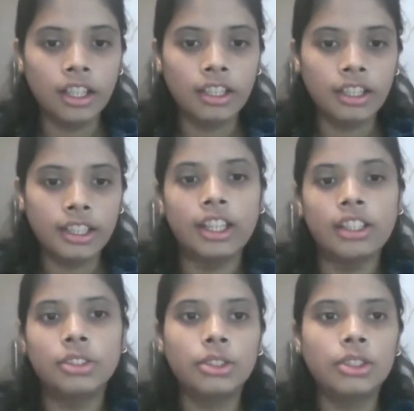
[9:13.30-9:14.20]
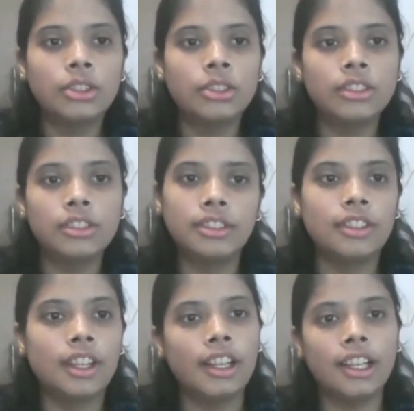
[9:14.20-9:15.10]
Yeah. So
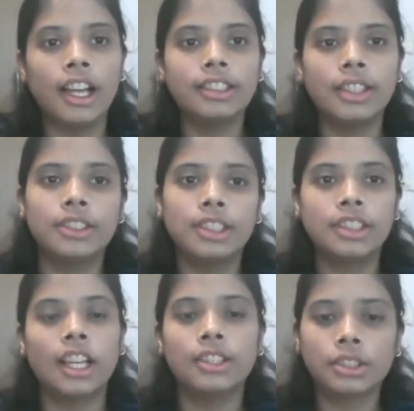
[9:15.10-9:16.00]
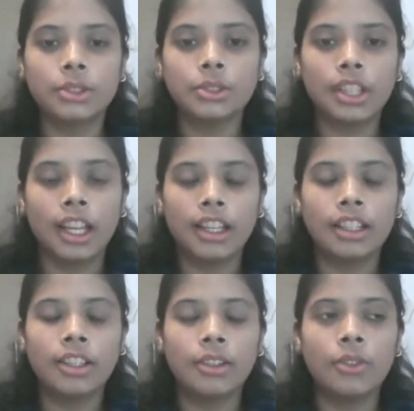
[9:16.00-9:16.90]
at last, I would just ask to like
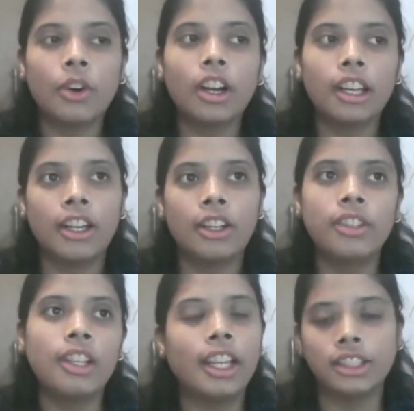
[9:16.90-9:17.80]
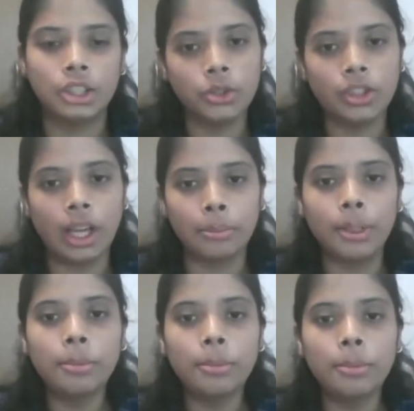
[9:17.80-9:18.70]
just to wrap
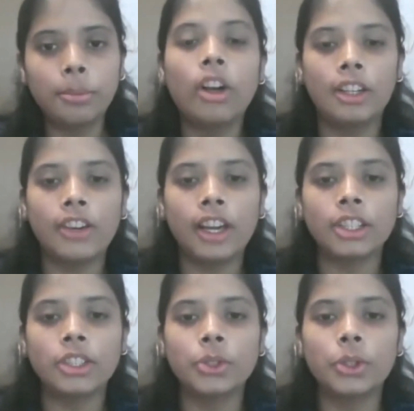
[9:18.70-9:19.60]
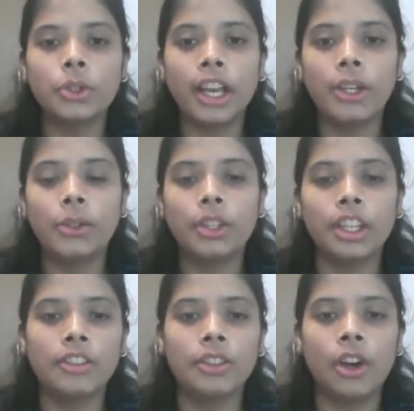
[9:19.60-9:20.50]
up, what advice would you like
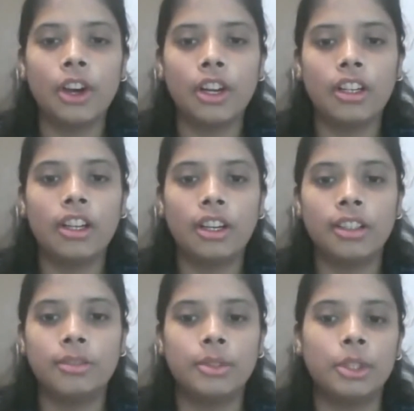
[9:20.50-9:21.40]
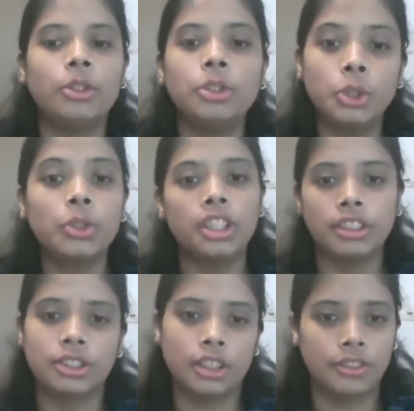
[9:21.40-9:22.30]
to give your
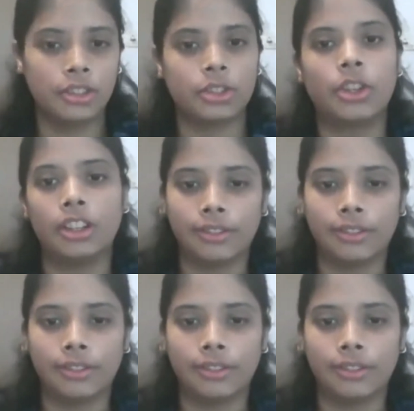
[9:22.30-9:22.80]
juniors of Syscon?